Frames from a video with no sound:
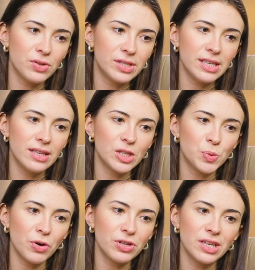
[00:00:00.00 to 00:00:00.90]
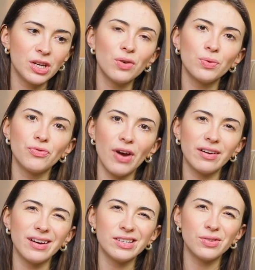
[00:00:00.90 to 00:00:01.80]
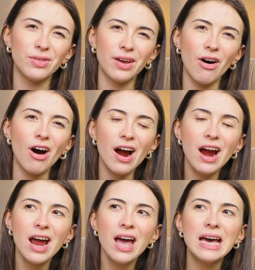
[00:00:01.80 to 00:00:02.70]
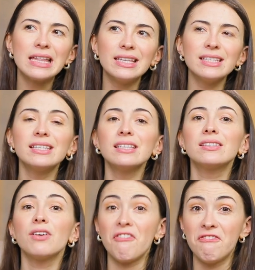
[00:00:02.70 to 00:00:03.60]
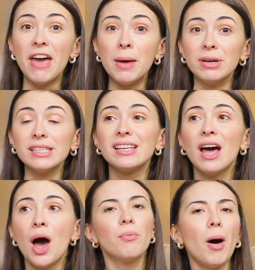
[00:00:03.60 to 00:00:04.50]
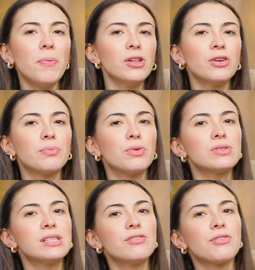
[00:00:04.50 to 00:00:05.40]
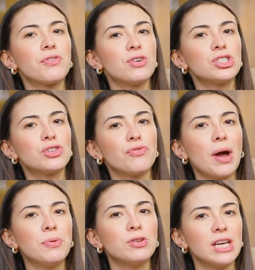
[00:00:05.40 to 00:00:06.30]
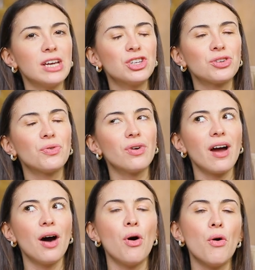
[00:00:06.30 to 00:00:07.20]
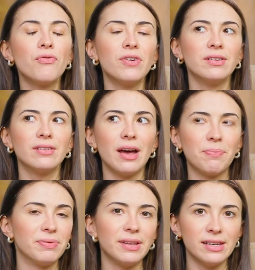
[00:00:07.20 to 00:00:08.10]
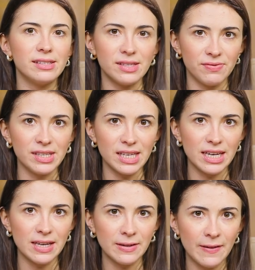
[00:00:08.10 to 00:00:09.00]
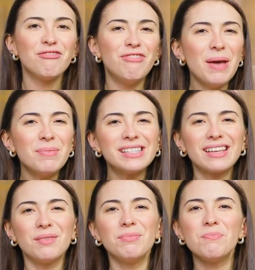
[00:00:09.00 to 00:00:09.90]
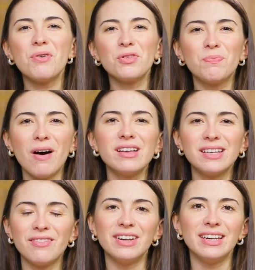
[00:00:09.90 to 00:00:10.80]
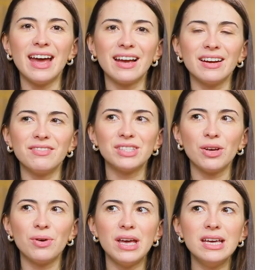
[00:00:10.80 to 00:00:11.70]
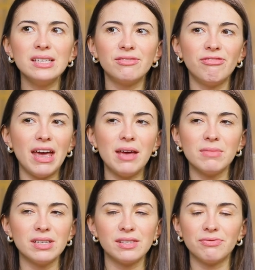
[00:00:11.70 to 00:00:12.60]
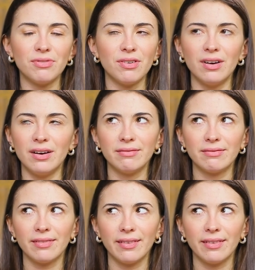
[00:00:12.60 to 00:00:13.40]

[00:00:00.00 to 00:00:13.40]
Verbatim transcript: you see this person, you would recognize who they are. This is famous. Popular mostly refers to reputation or how often a place is visited. Famous can be both positive and negative, so he's famous for